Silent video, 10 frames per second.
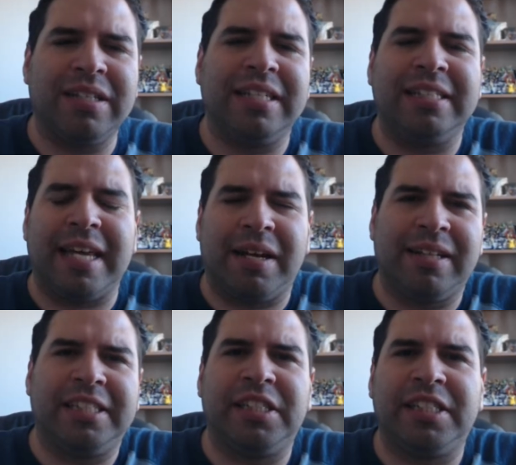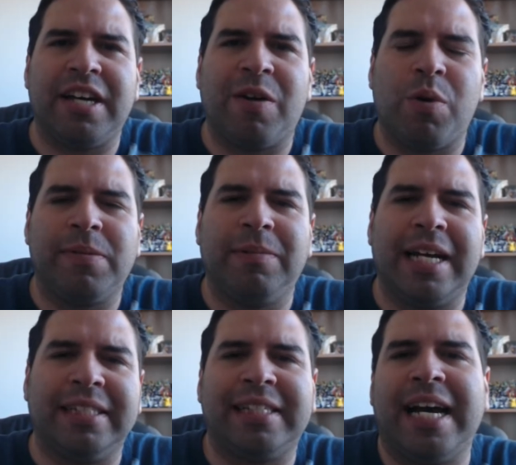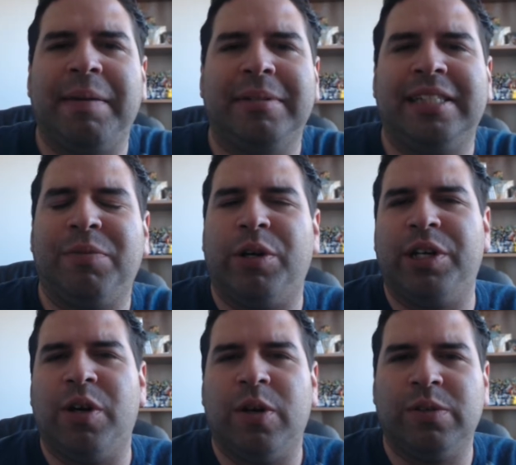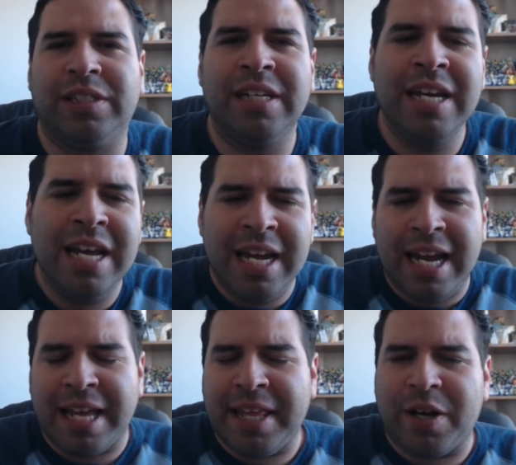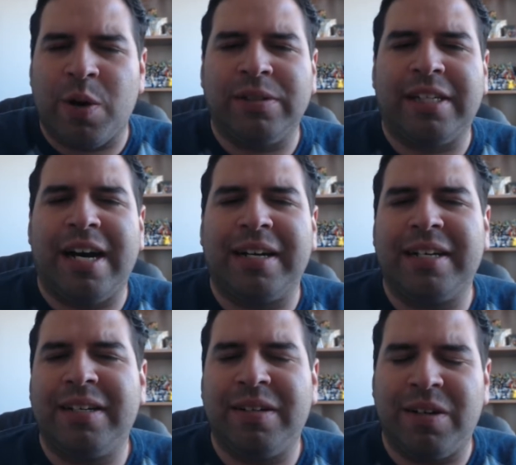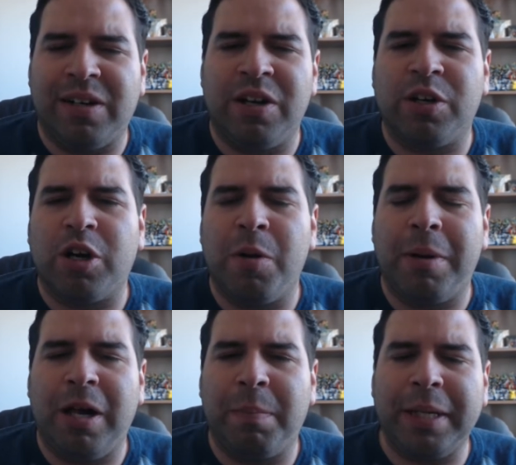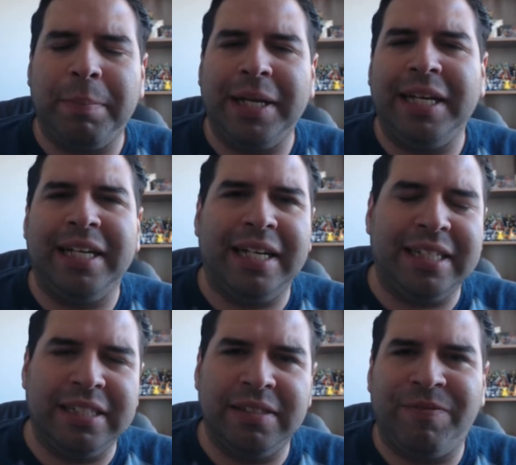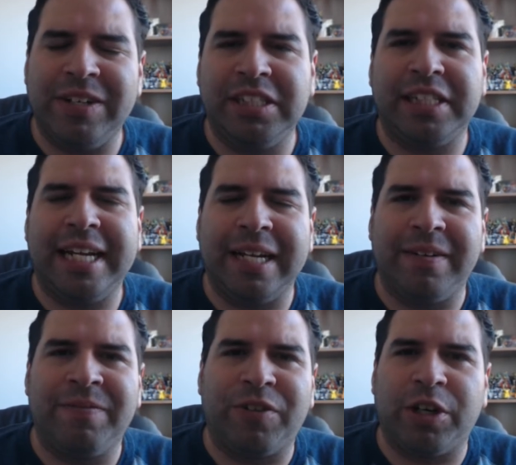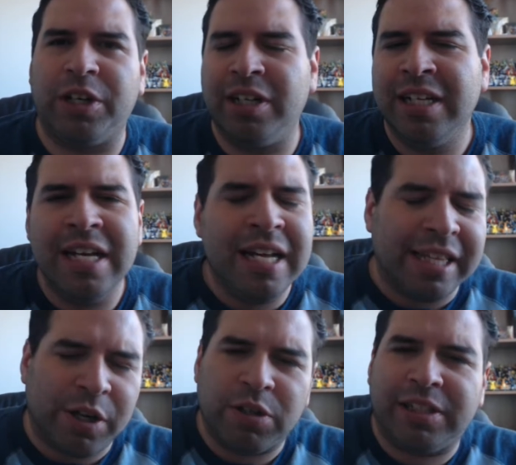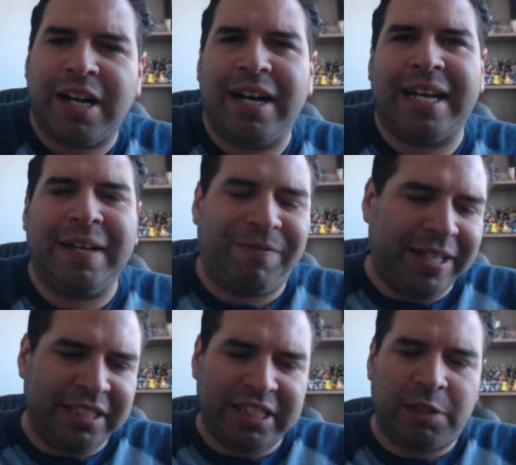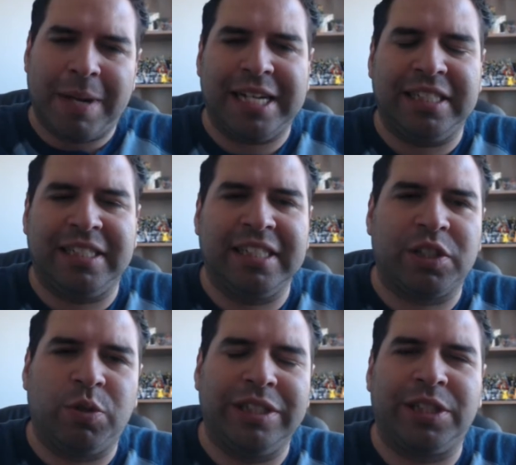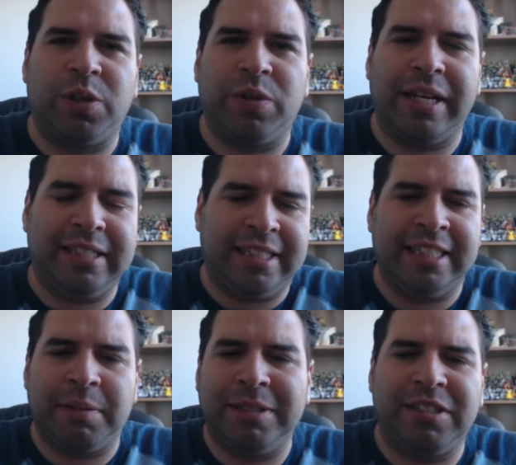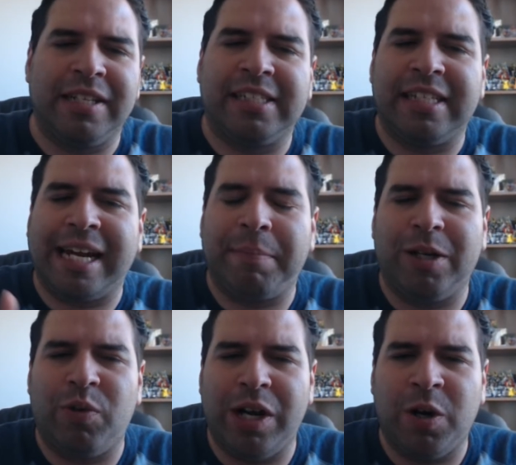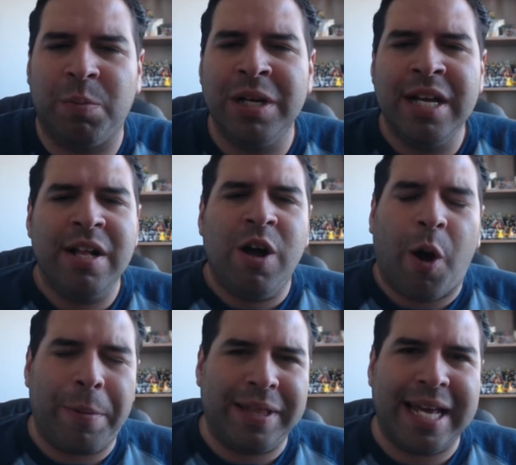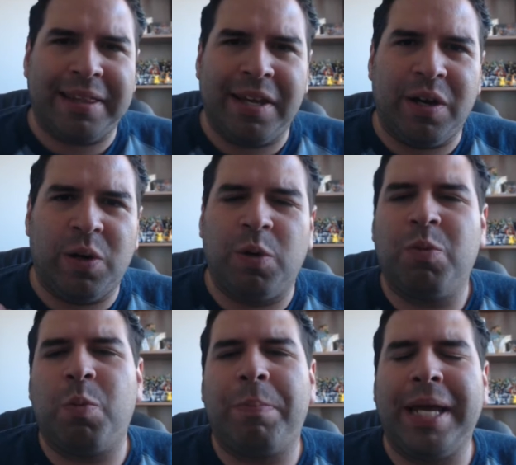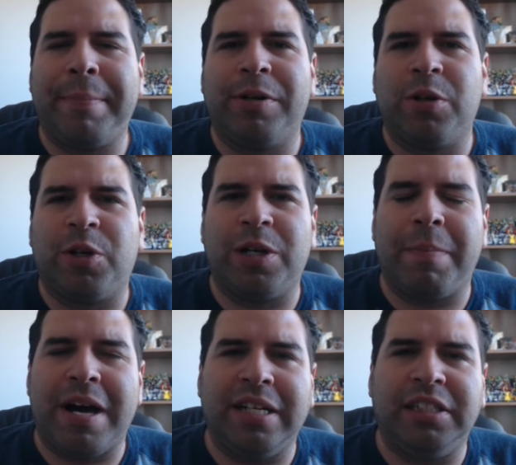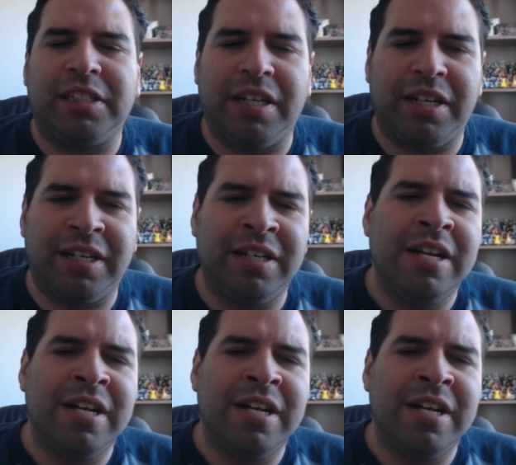he's like, let's just talk one last time and see where it goes. And they go and talk, or Uncle Gumball, PB, and Finn and Jake and Fern. They go to talk, and Finn just smashes this crystal that sends them into this nightmare realm, hoping that they'll be able to learn about each other.